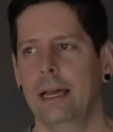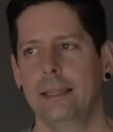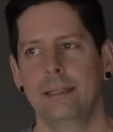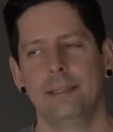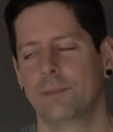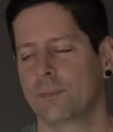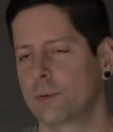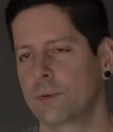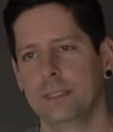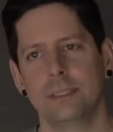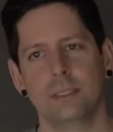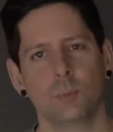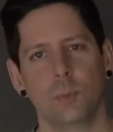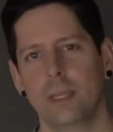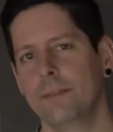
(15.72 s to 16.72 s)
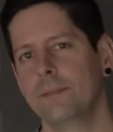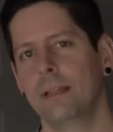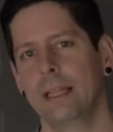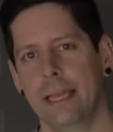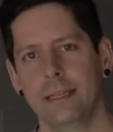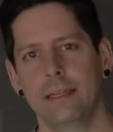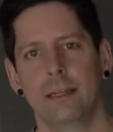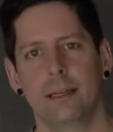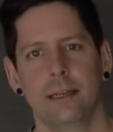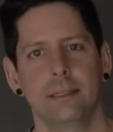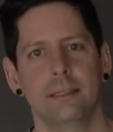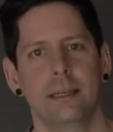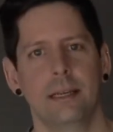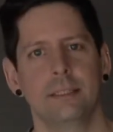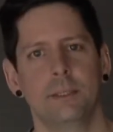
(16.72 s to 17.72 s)
the different reasons why they've landed
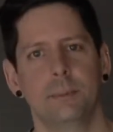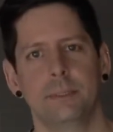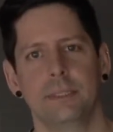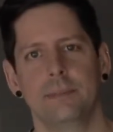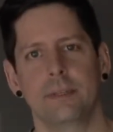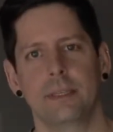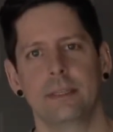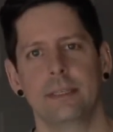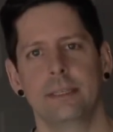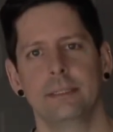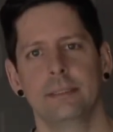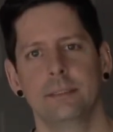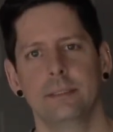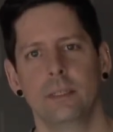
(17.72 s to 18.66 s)
on specific things.